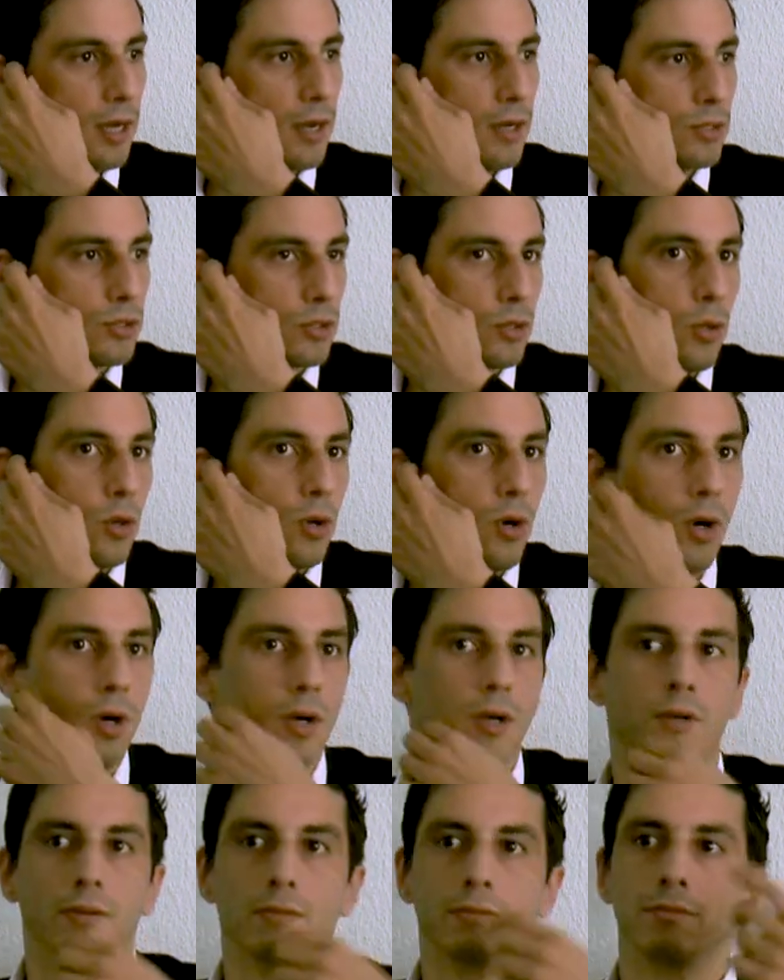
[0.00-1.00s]
Uh,
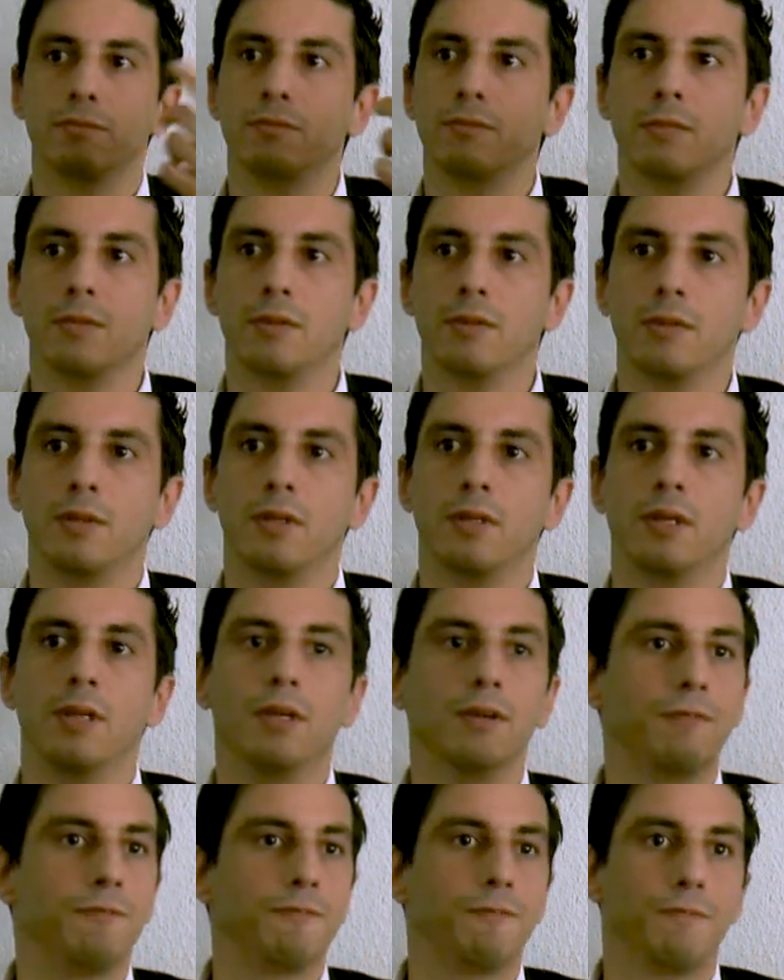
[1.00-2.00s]
so
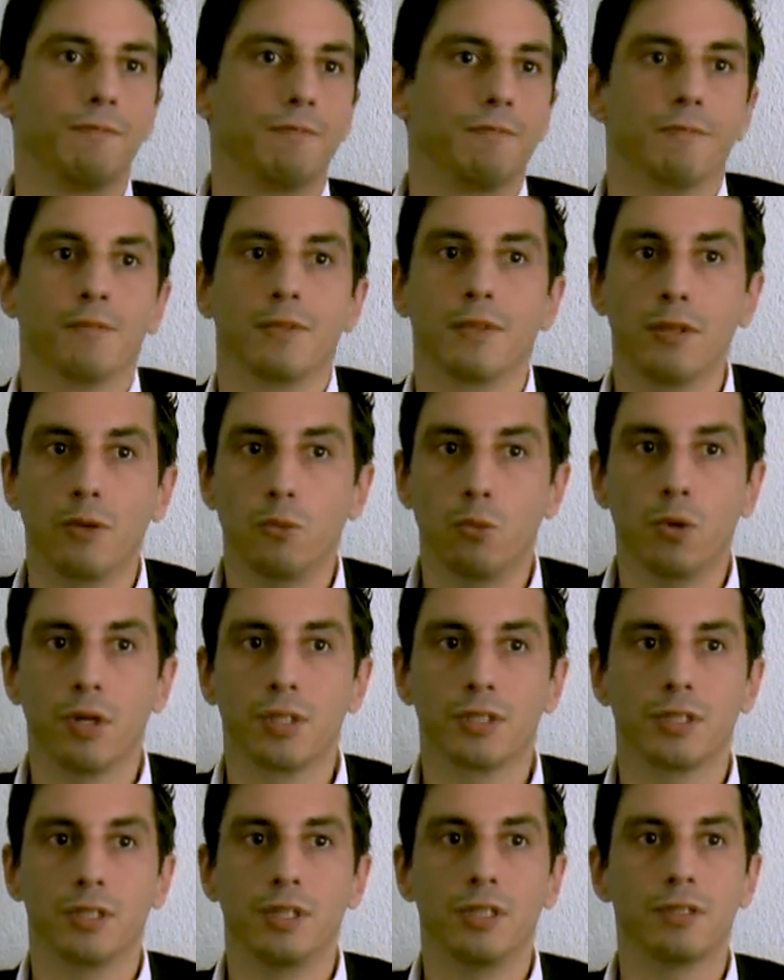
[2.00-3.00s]
if there
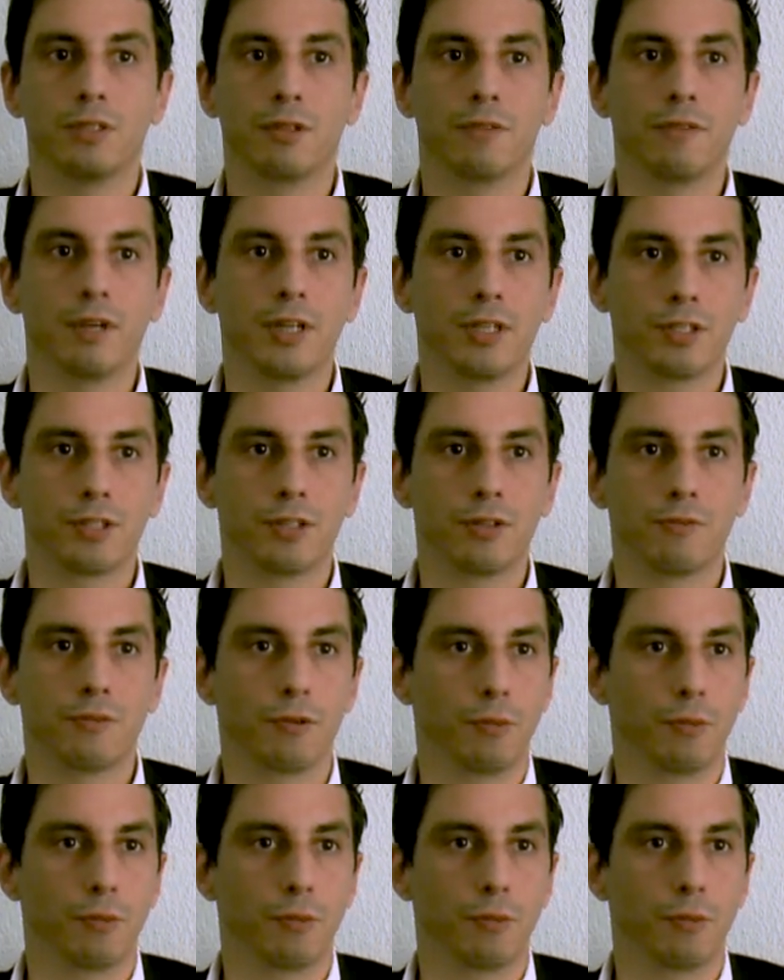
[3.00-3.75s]
was an intervention